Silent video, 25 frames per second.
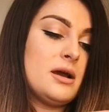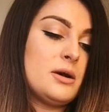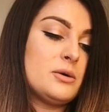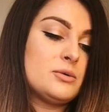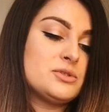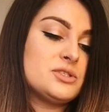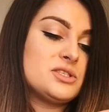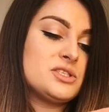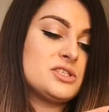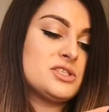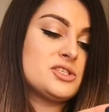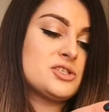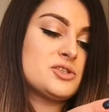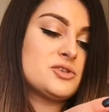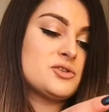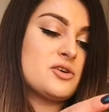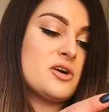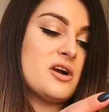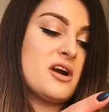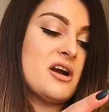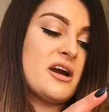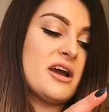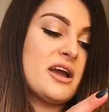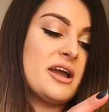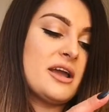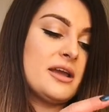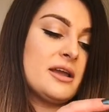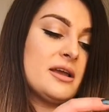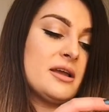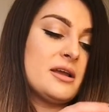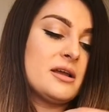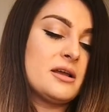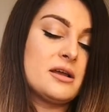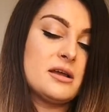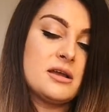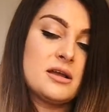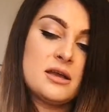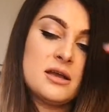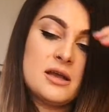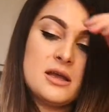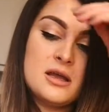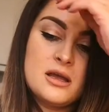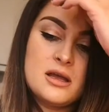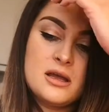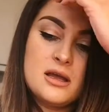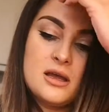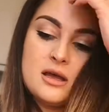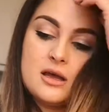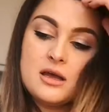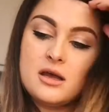I will just try
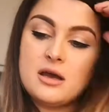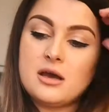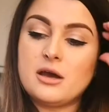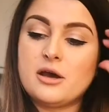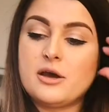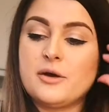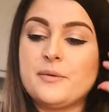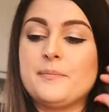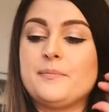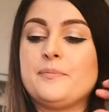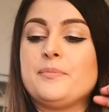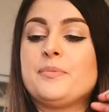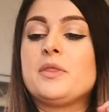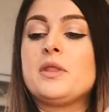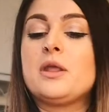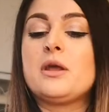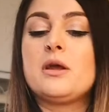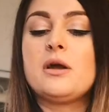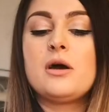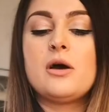um,